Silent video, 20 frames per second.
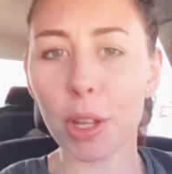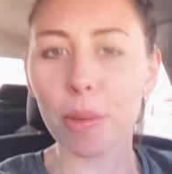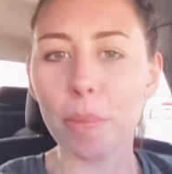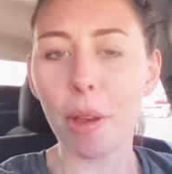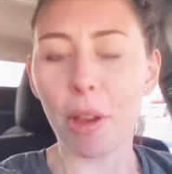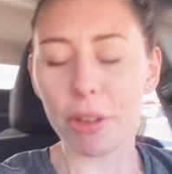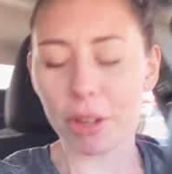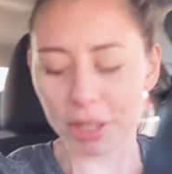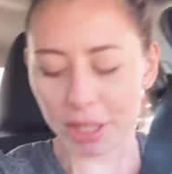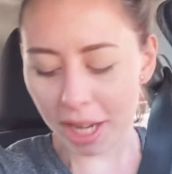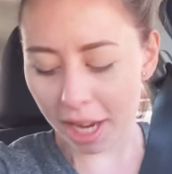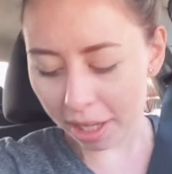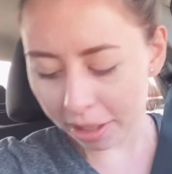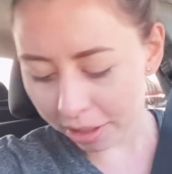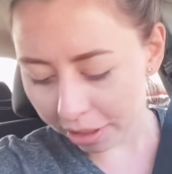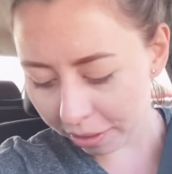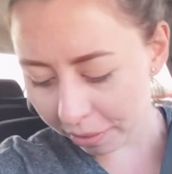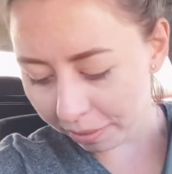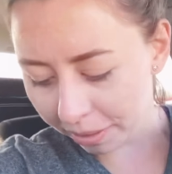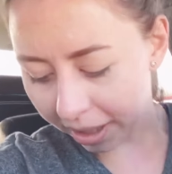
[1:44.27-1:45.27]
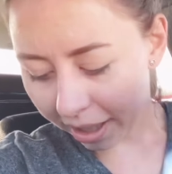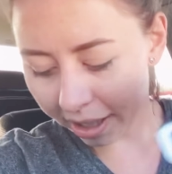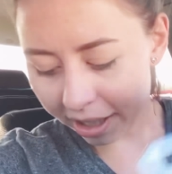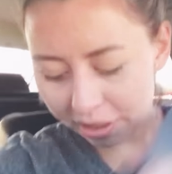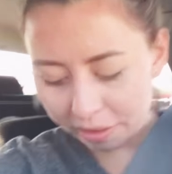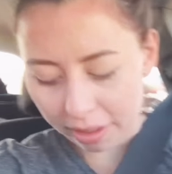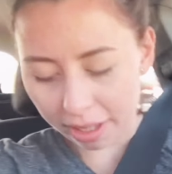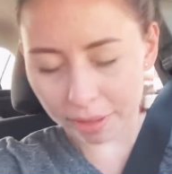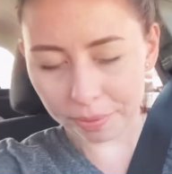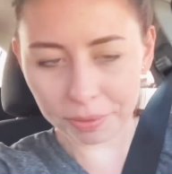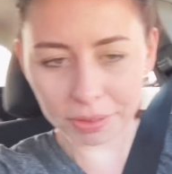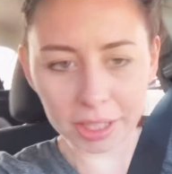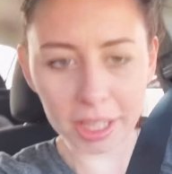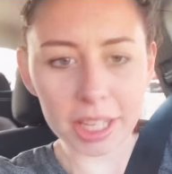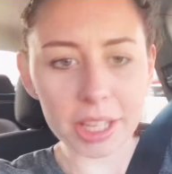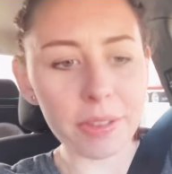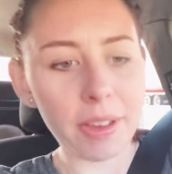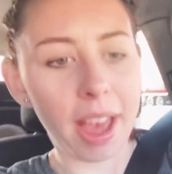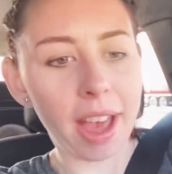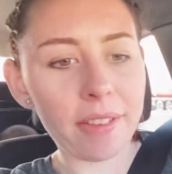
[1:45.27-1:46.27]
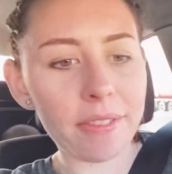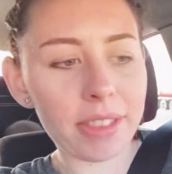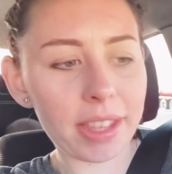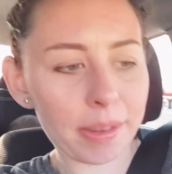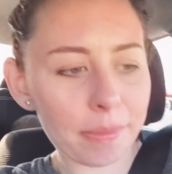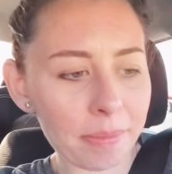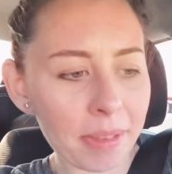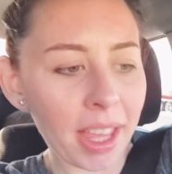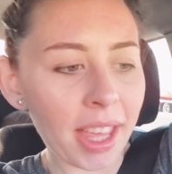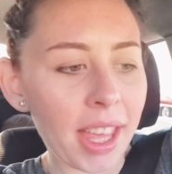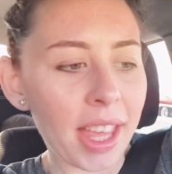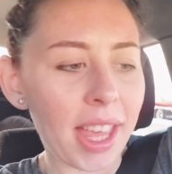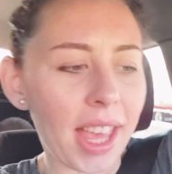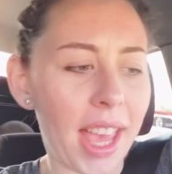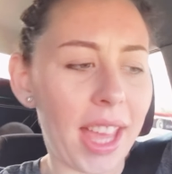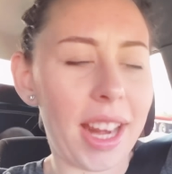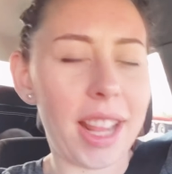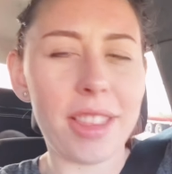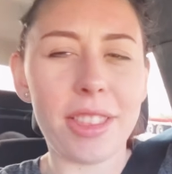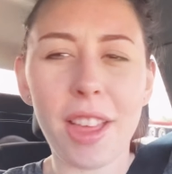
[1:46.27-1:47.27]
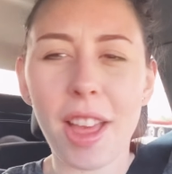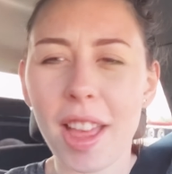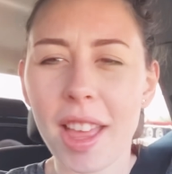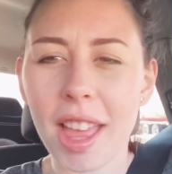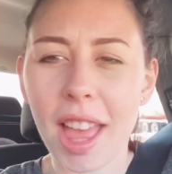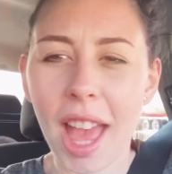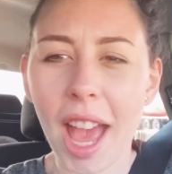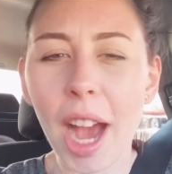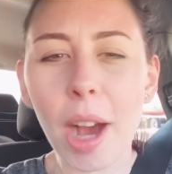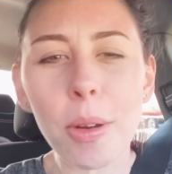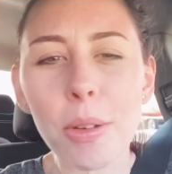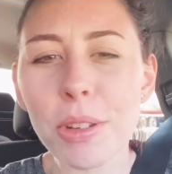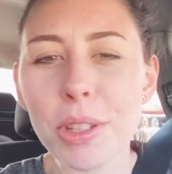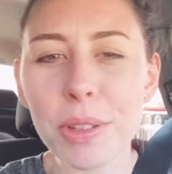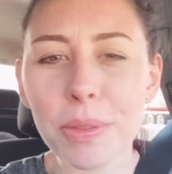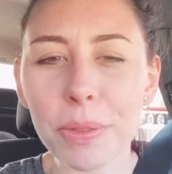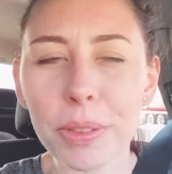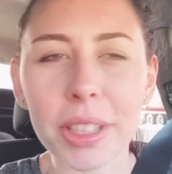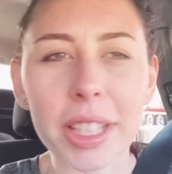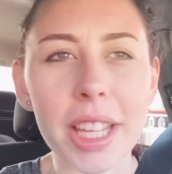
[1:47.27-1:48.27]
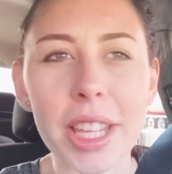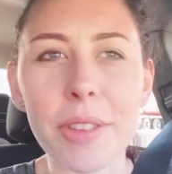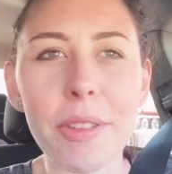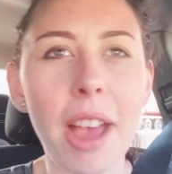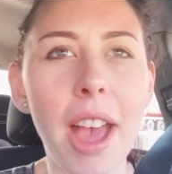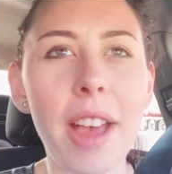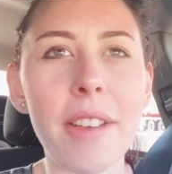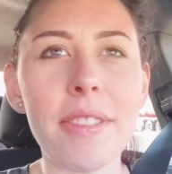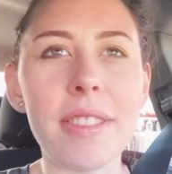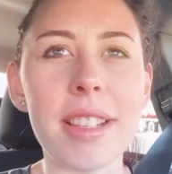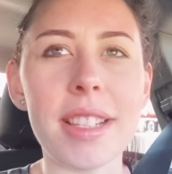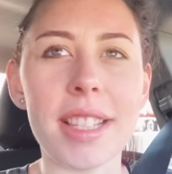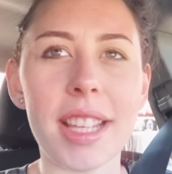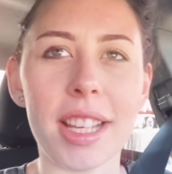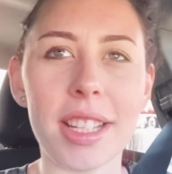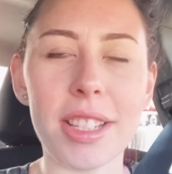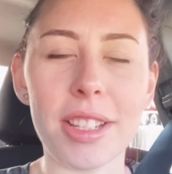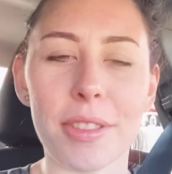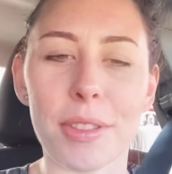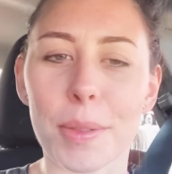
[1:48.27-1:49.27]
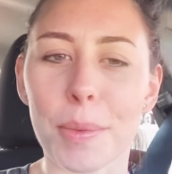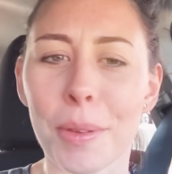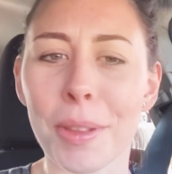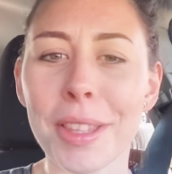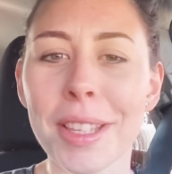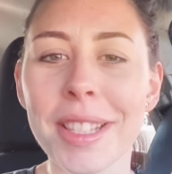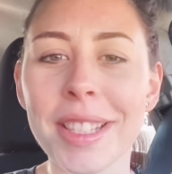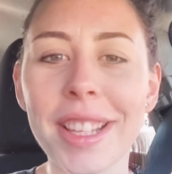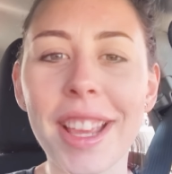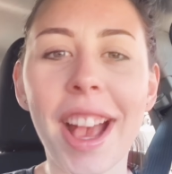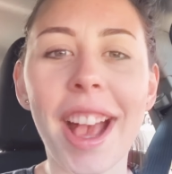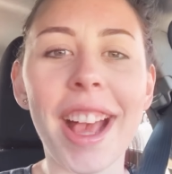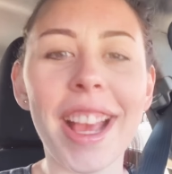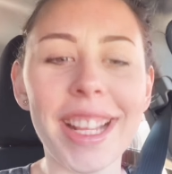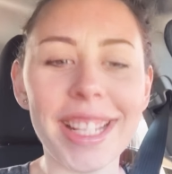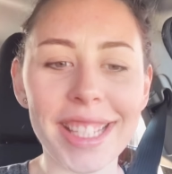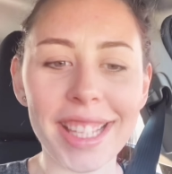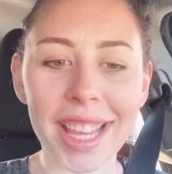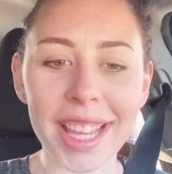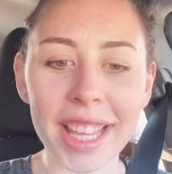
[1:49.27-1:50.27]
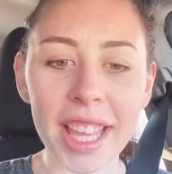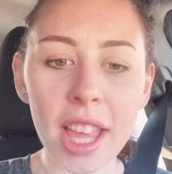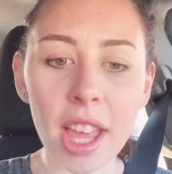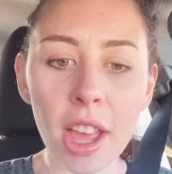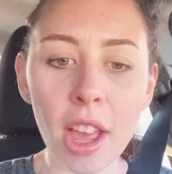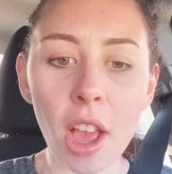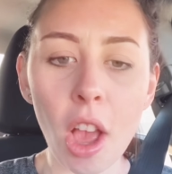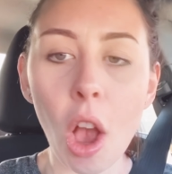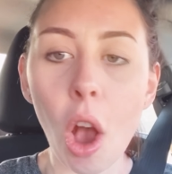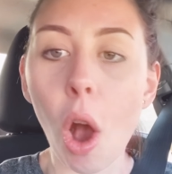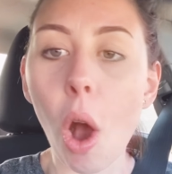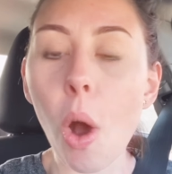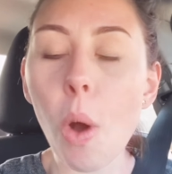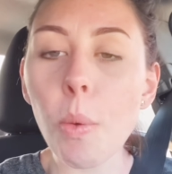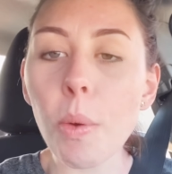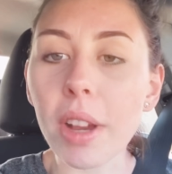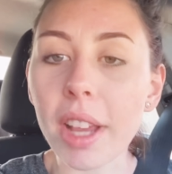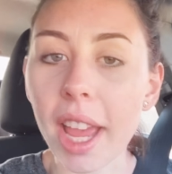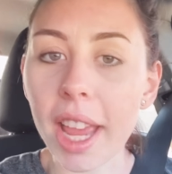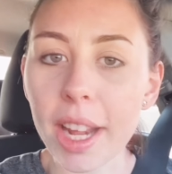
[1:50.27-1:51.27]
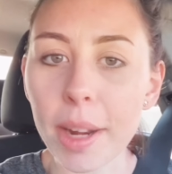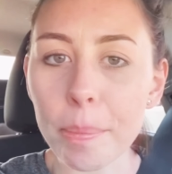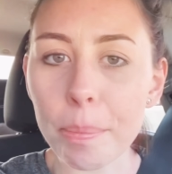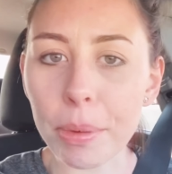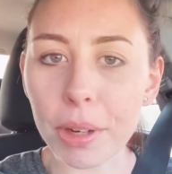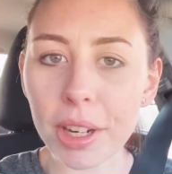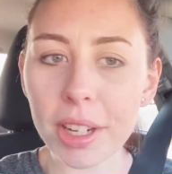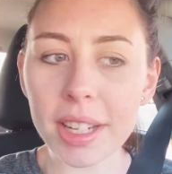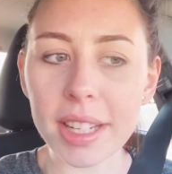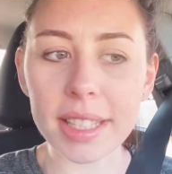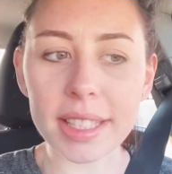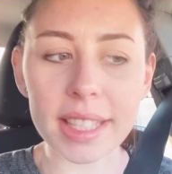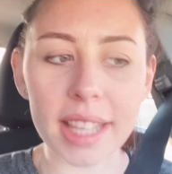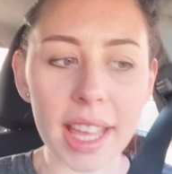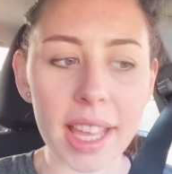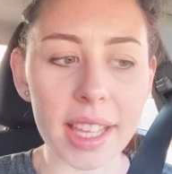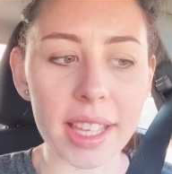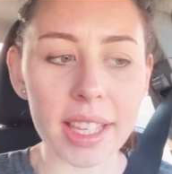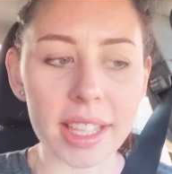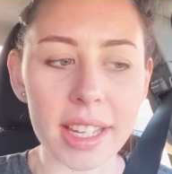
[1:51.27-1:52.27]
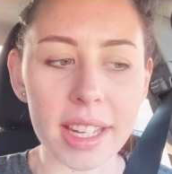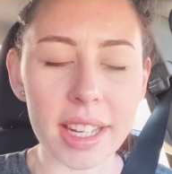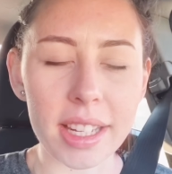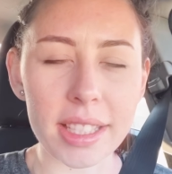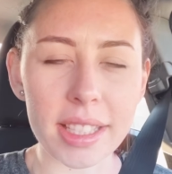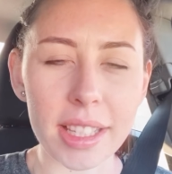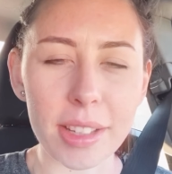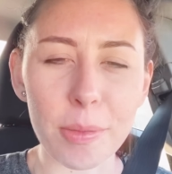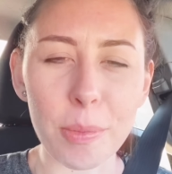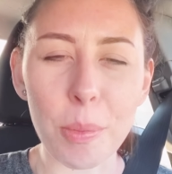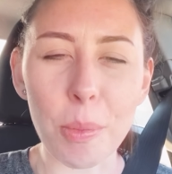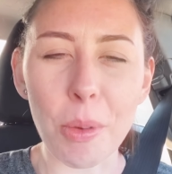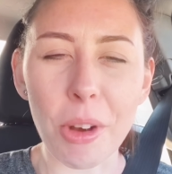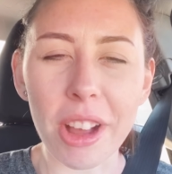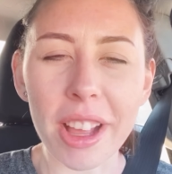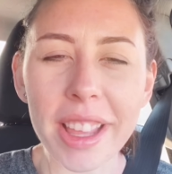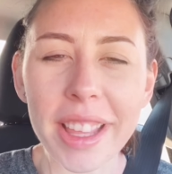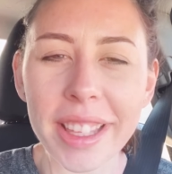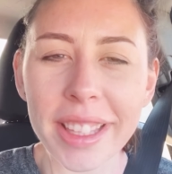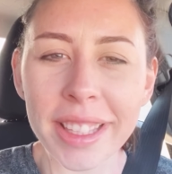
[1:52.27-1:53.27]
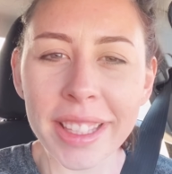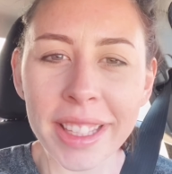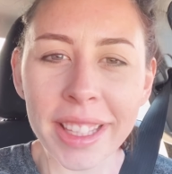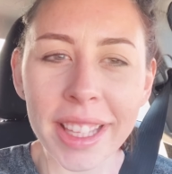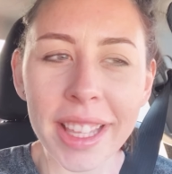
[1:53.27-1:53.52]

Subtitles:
you about your tattoos and you like forget you have them. And I thought, how would you forget you have these tattoos? Well, this guy's like, oh, what kind of bird is that? And I said, what?